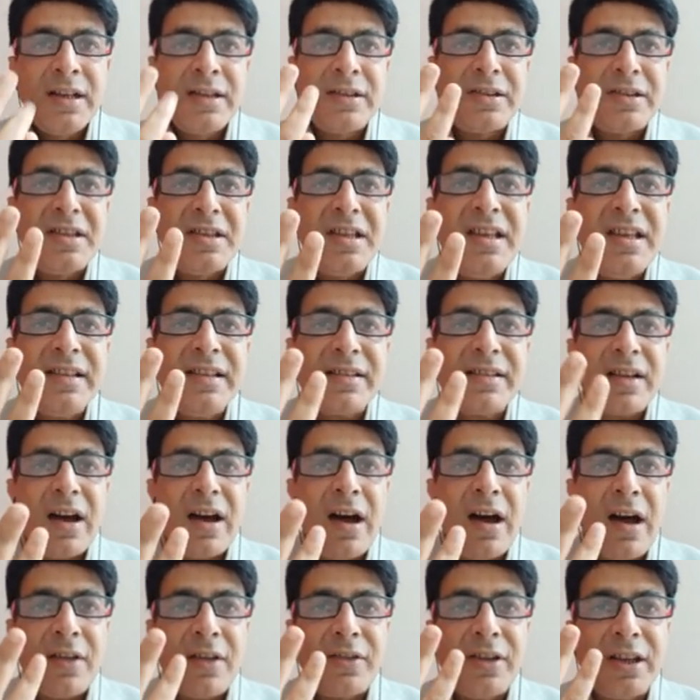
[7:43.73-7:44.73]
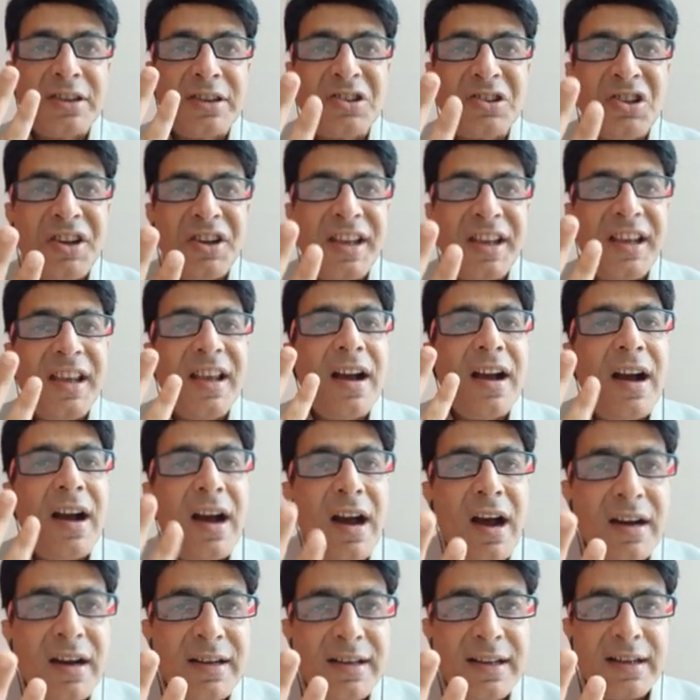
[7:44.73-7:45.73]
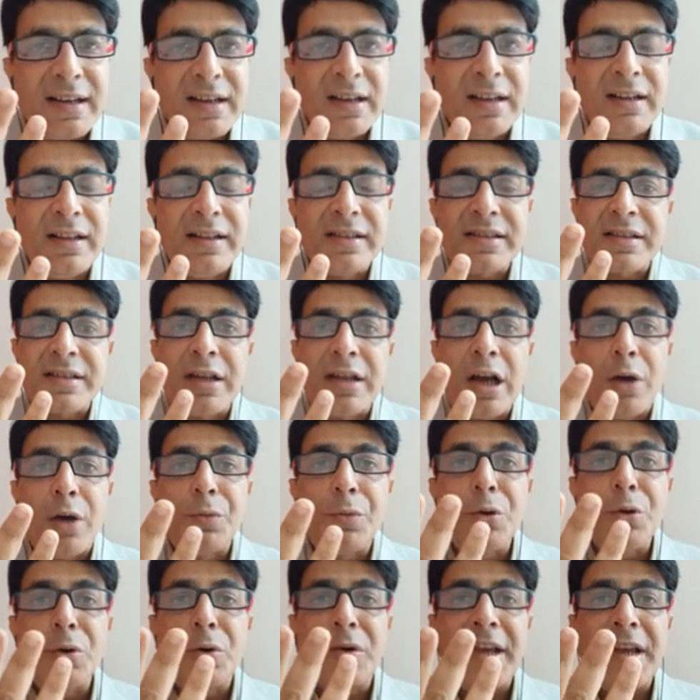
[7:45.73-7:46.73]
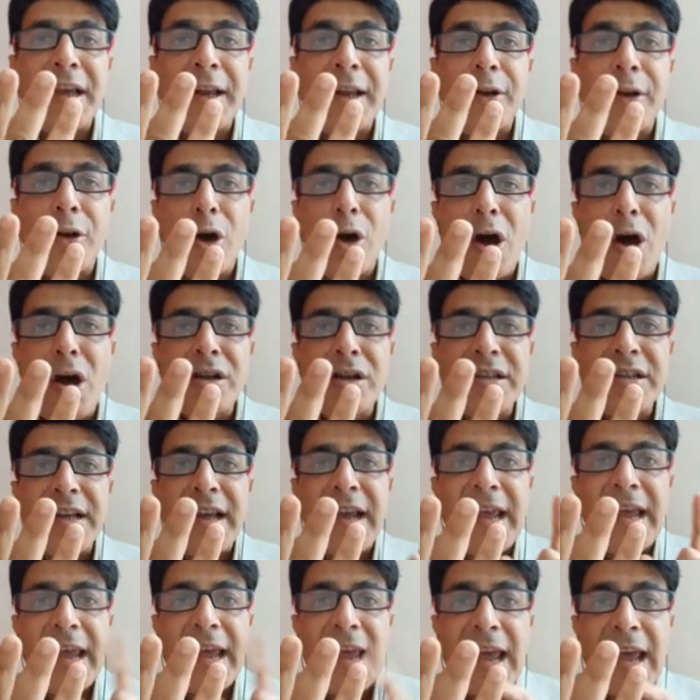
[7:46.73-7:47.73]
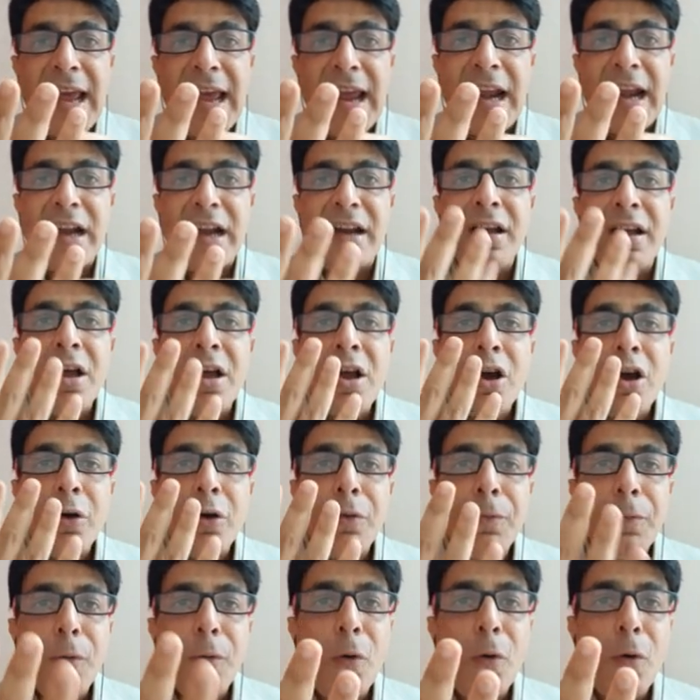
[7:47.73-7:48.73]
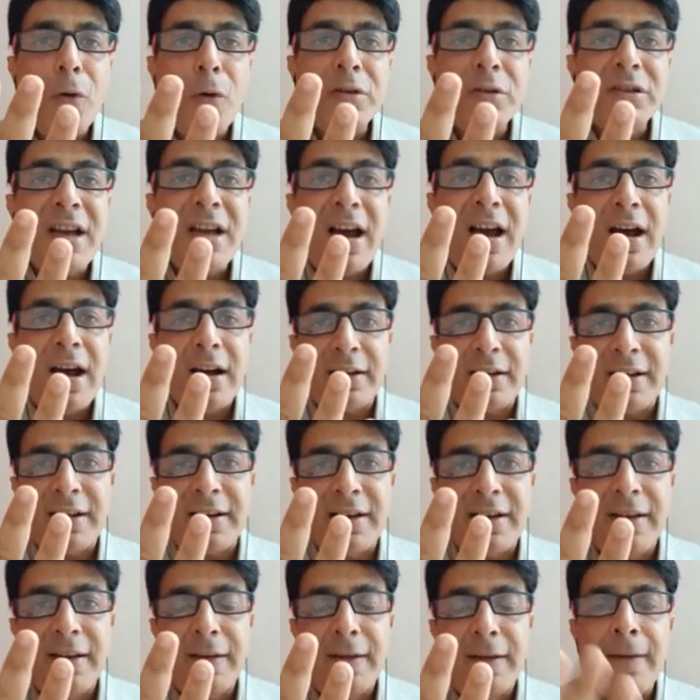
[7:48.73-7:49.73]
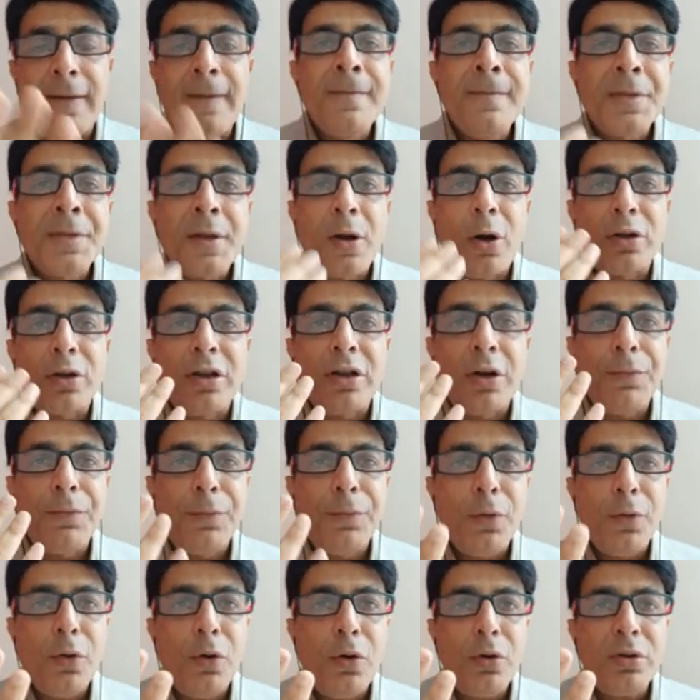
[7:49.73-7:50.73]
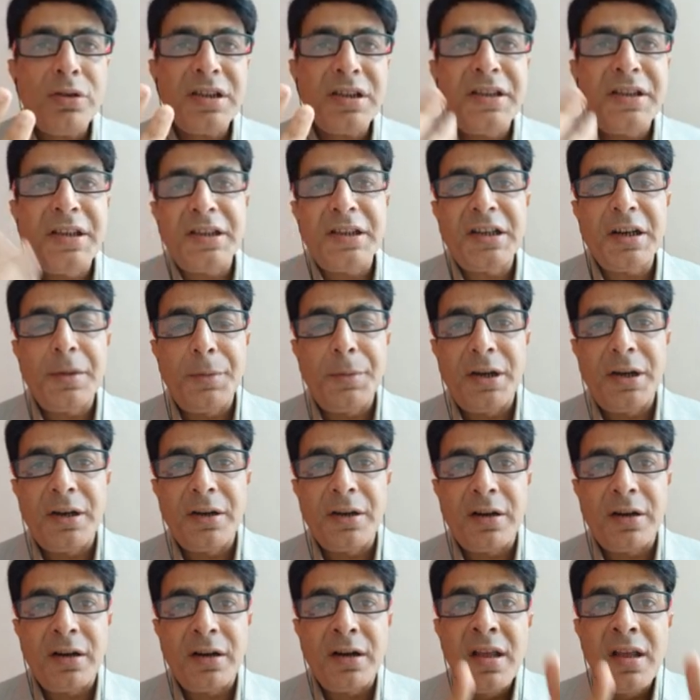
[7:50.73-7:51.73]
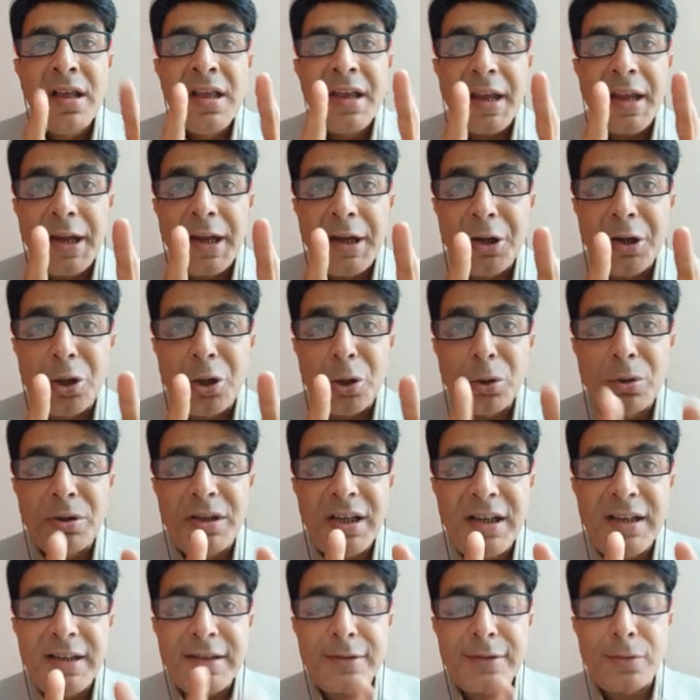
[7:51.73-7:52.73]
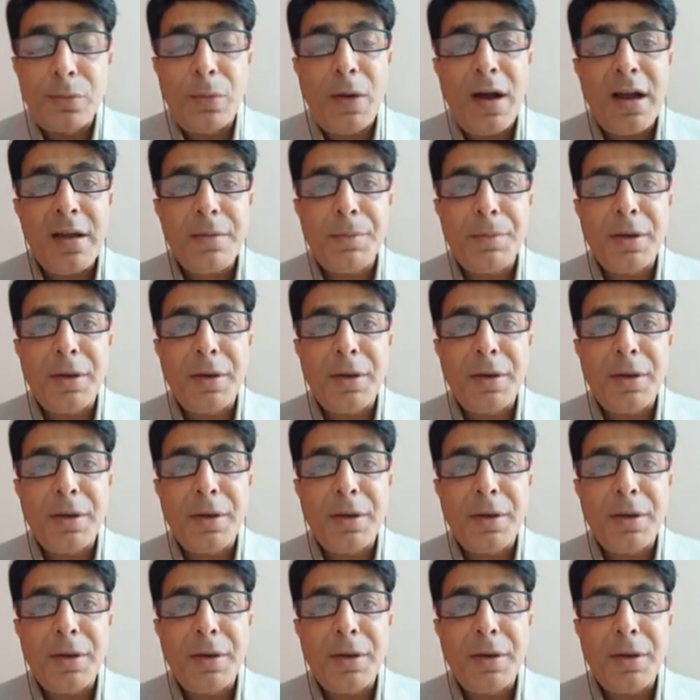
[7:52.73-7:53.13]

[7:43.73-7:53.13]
These are the three articles. Now you cannot add fourth article or the fourth determiner into this. Why?